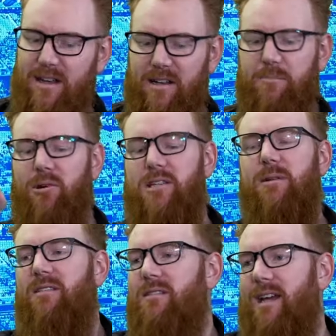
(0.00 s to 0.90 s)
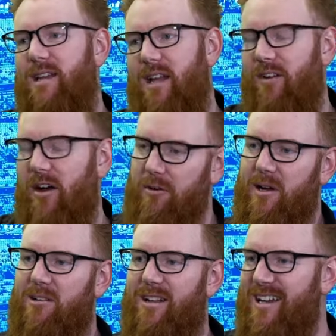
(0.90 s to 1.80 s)
At Brisbane, yeah. they love having
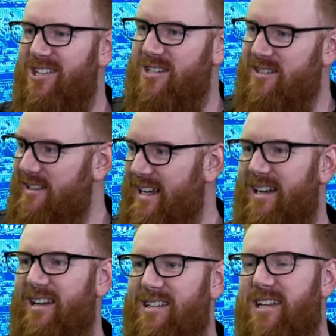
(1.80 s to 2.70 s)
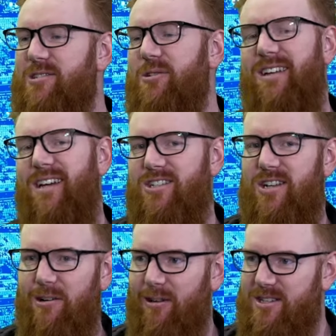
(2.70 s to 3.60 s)
McCluggage. He's a mm -hmm. leader. He's that sort of next
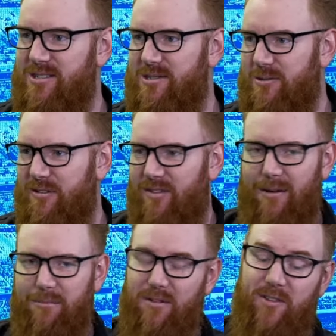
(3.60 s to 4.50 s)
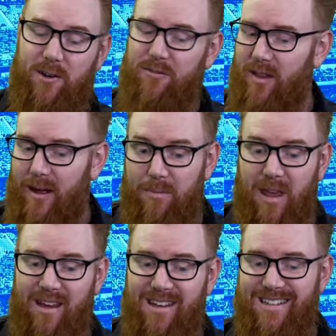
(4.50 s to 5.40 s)
generation yep. sort of uh, midfielder for them.
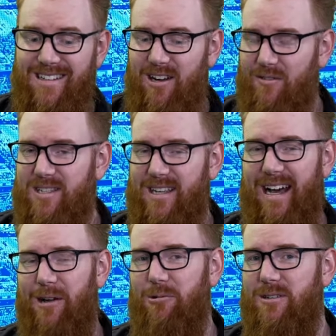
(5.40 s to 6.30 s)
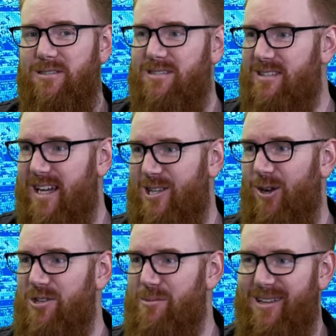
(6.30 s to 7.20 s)
Obviously, Hayward, that's
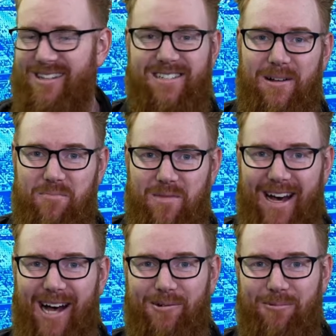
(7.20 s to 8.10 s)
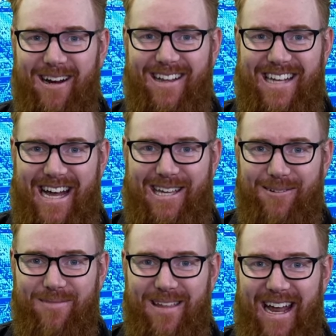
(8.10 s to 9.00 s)
huge because Carlton, we're going to take
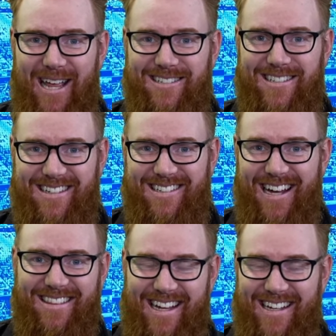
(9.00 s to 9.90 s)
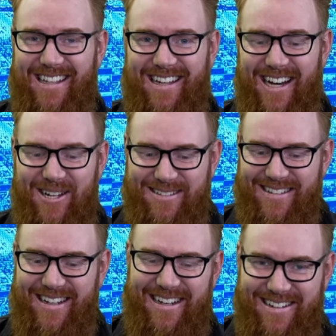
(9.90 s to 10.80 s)
him. and he's the exact thing that Carlton
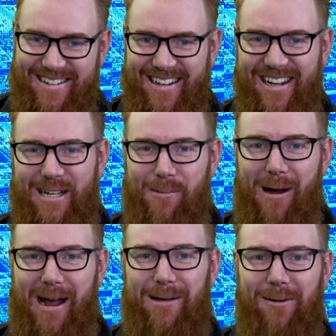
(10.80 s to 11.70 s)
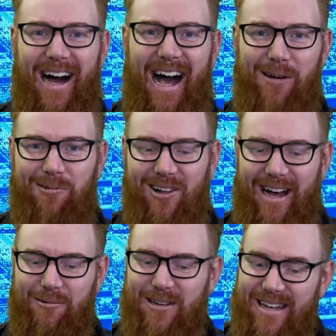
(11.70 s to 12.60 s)
need. You're breaking my heart, Will Hayward.